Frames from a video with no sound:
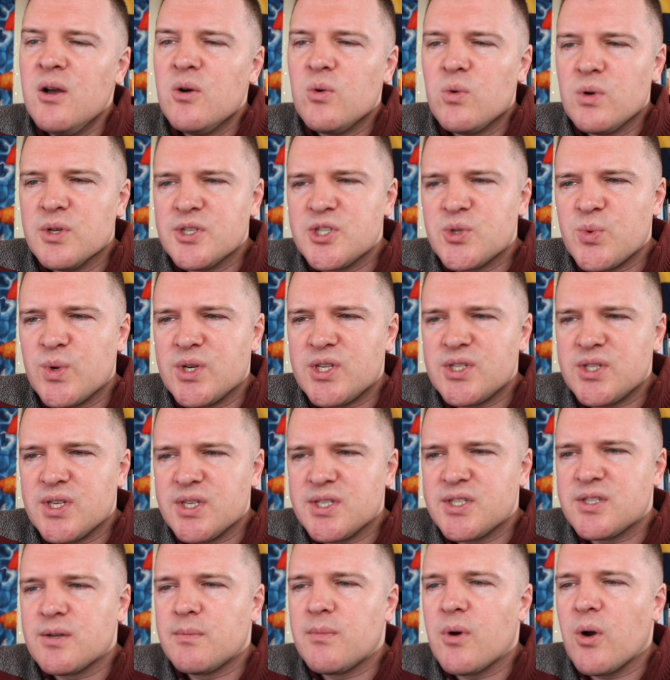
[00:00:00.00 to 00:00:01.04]
We'll switch
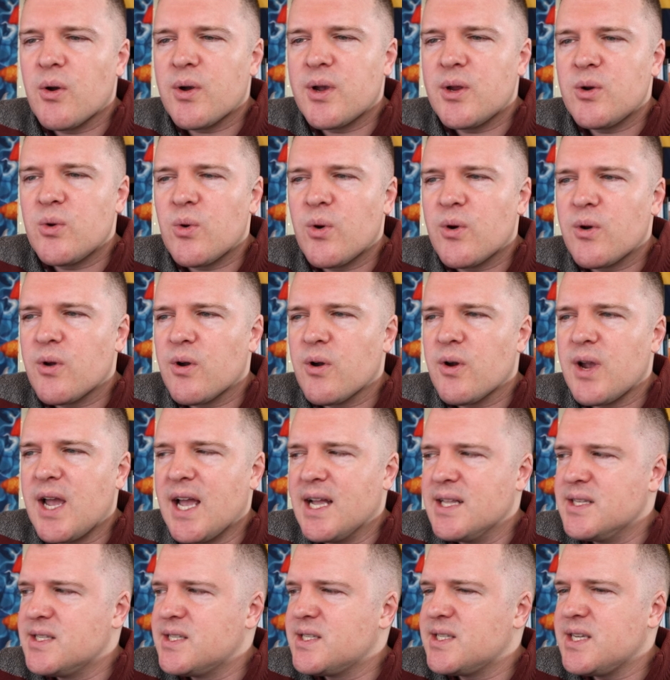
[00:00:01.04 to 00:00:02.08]
this to market order
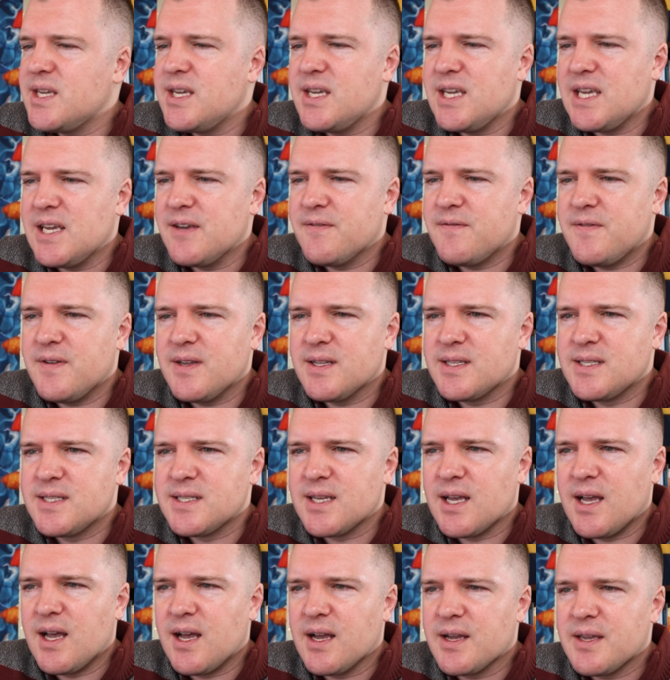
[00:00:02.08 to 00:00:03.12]
and see if it
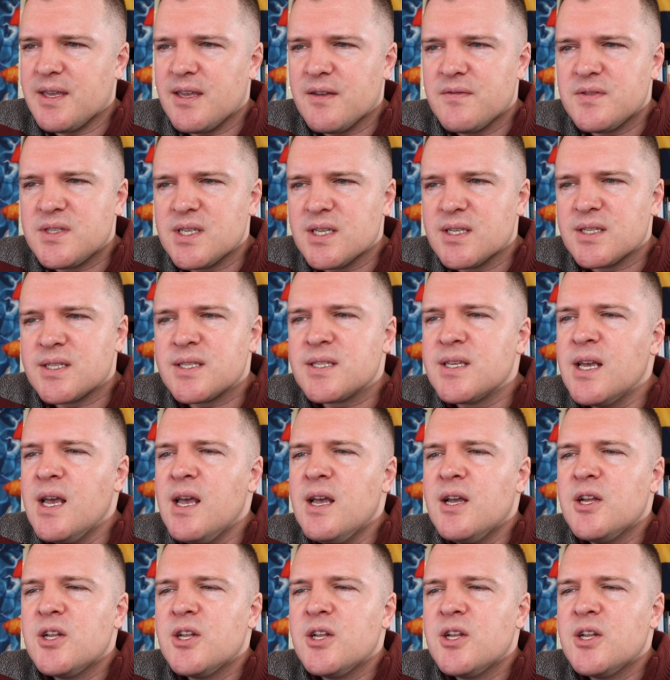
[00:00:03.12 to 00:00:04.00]
uh, gives us